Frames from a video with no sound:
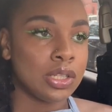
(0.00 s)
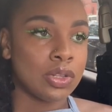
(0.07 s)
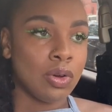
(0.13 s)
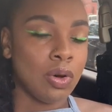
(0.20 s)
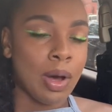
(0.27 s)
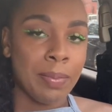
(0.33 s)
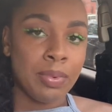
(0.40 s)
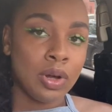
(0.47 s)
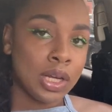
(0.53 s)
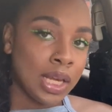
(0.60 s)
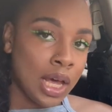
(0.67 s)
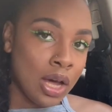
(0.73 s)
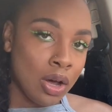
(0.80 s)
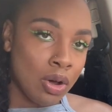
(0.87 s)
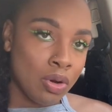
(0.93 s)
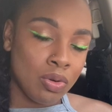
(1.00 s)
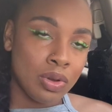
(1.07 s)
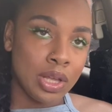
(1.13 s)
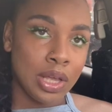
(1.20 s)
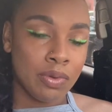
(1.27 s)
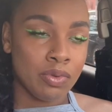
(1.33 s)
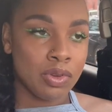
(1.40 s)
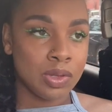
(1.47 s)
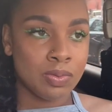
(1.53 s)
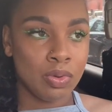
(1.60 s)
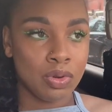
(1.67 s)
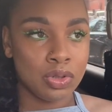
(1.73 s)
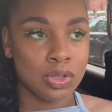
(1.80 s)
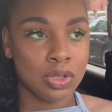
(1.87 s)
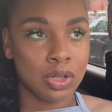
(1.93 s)
So I pull out and we're
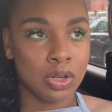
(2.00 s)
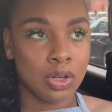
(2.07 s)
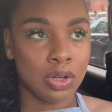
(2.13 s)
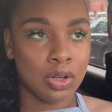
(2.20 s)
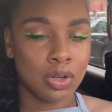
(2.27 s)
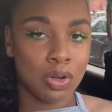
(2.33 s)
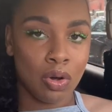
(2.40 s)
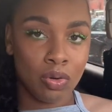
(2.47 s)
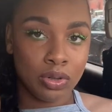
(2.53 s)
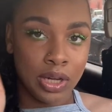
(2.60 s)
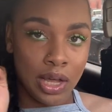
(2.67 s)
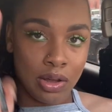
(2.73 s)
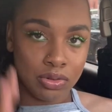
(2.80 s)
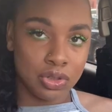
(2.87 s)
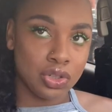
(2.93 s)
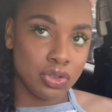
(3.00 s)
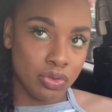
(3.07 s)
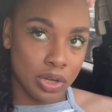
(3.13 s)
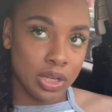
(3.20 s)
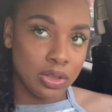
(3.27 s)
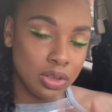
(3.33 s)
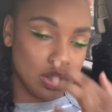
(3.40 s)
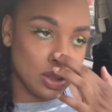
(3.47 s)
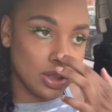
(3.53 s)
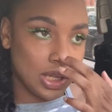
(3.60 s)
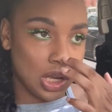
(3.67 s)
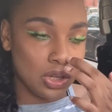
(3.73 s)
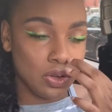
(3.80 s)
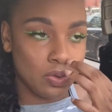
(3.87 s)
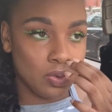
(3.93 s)
supposed to go down straight
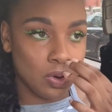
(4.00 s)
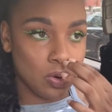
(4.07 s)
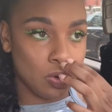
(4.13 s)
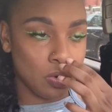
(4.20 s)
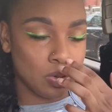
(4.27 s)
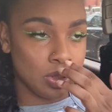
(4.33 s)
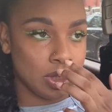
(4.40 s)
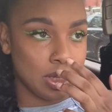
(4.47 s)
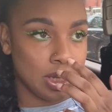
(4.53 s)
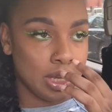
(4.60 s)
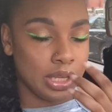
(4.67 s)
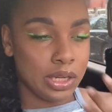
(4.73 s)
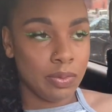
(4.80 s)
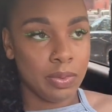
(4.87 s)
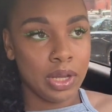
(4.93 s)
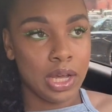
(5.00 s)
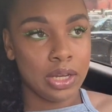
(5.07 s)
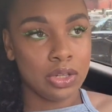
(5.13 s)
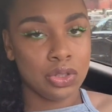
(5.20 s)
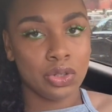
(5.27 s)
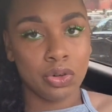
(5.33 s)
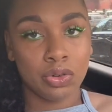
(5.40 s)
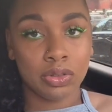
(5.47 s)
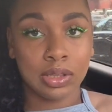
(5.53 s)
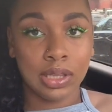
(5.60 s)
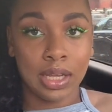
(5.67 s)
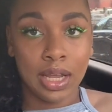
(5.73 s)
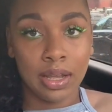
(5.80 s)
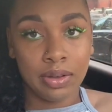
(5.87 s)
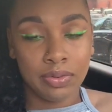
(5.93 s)
down the road. Then we had to turn
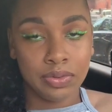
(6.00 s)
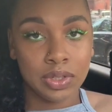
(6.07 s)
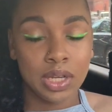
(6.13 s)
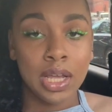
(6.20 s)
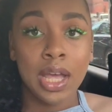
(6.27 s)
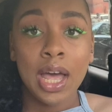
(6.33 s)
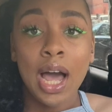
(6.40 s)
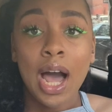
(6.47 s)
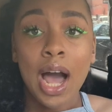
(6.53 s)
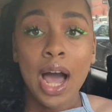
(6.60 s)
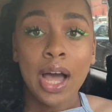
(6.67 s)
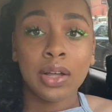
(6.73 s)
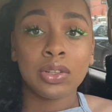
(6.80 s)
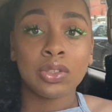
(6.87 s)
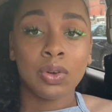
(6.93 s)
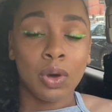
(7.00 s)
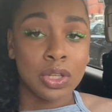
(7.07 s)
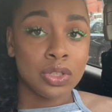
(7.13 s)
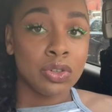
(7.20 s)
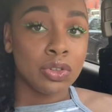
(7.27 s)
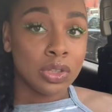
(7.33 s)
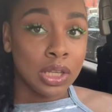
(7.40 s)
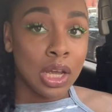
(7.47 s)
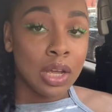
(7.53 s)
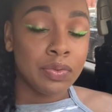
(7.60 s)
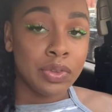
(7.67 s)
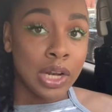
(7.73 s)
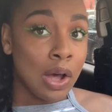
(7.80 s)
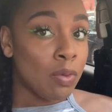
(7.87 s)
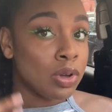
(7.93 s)
left. So I turned
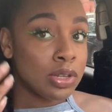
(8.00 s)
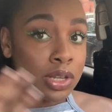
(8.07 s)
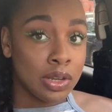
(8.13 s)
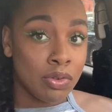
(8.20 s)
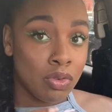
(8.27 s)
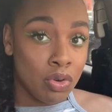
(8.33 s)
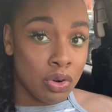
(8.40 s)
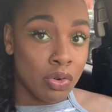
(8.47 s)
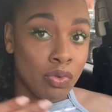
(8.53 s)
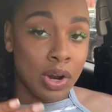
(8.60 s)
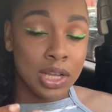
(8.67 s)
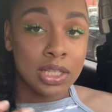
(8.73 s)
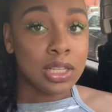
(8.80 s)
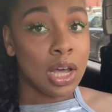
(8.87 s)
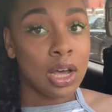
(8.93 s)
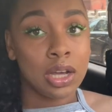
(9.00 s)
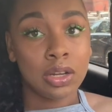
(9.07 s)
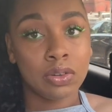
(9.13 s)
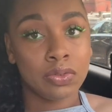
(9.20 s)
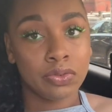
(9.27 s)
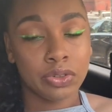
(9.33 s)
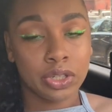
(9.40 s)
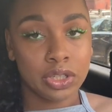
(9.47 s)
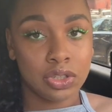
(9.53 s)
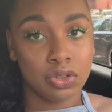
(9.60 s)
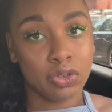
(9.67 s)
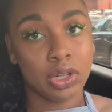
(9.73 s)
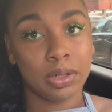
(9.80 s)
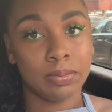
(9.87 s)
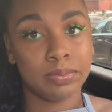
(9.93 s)
left and I wasn't even on the right side of the freaking
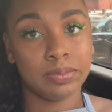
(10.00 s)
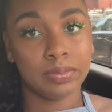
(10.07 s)
street.